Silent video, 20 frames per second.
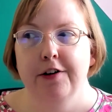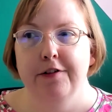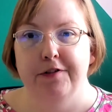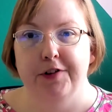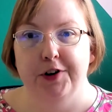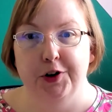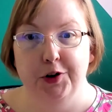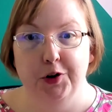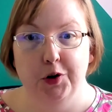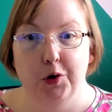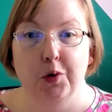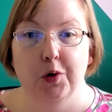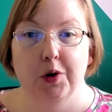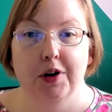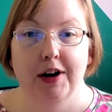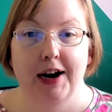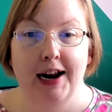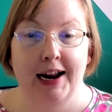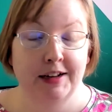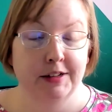for
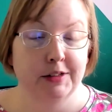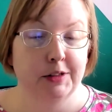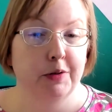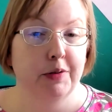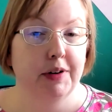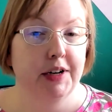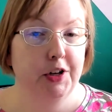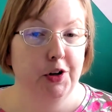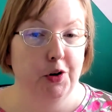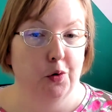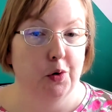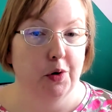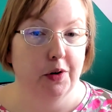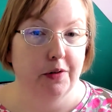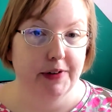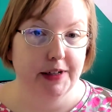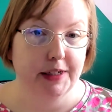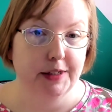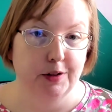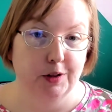your answering your
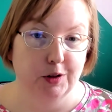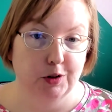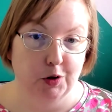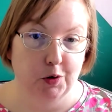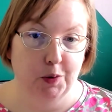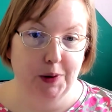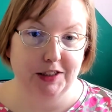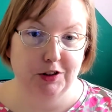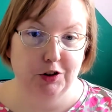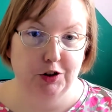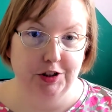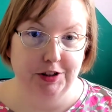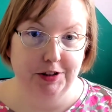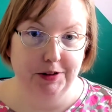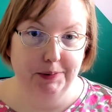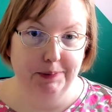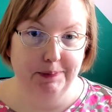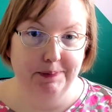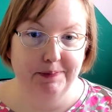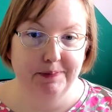research
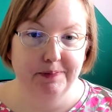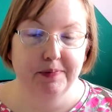question.